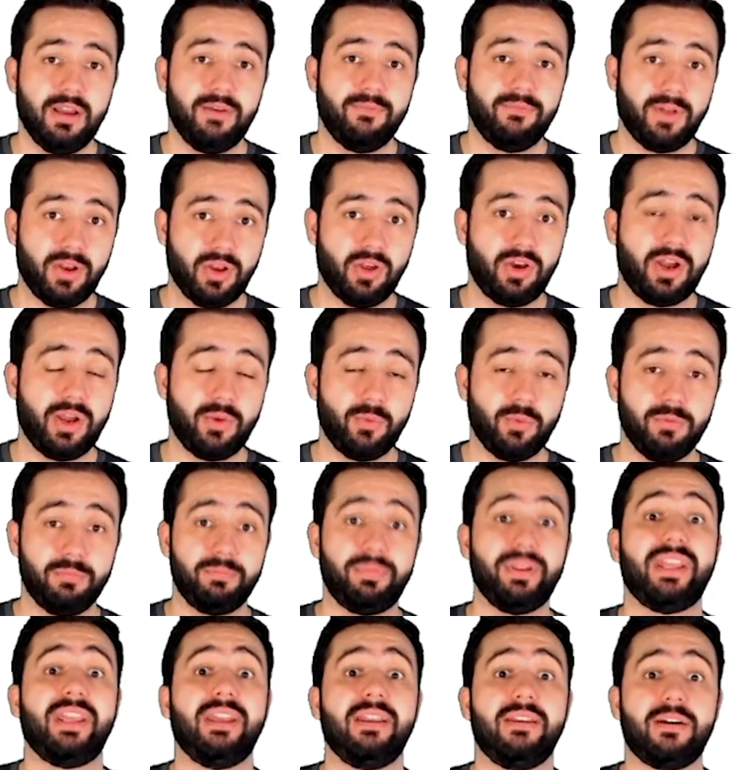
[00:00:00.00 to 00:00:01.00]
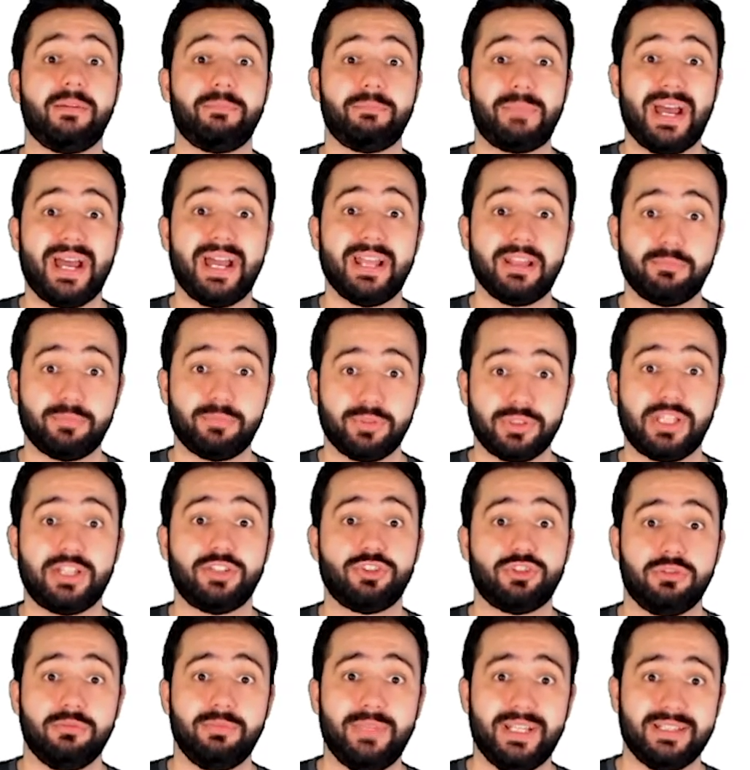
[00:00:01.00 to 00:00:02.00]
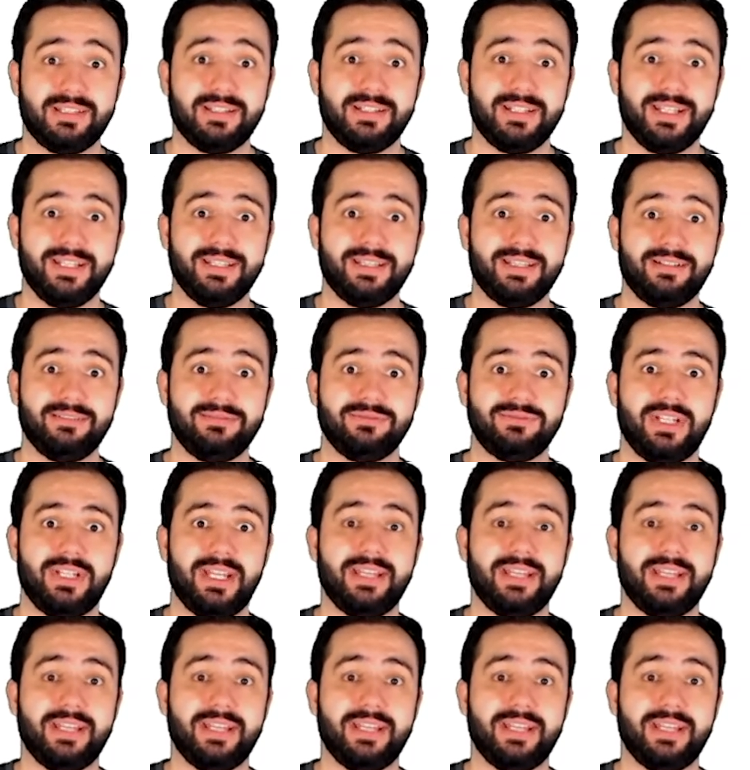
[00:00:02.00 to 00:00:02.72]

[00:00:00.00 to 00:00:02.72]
Valohai will pick it up as potential metadata,